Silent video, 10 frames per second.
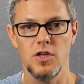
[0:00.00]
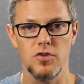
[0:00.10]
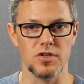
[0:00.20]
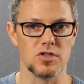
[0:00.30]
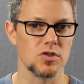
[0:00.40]

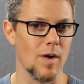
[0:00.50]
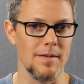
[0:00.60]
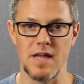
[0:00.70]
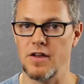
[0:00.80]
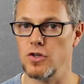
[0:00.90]
You can
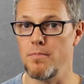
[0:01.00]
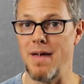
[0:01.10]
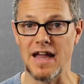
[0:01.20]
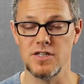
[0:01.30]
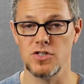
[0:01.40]
swipe down to go
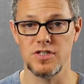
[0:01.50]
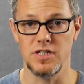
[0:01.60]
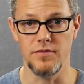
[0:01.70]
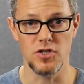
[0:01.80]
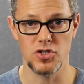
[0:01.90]
back to your
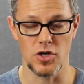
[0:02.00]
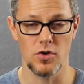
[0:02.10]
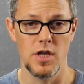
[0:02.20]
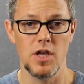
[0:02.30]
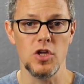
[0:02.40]
TV
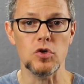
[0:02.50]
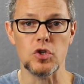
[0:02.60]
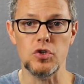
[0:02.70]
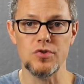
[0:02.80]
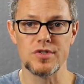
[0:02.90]
show. You
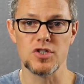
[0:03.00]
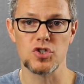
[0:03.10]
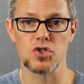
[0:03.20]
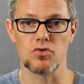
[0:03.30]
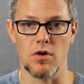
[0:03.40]
can use the
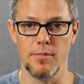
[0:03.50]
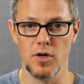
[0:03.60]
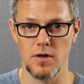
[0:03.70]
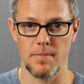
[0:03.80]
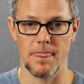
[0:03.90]
scrubber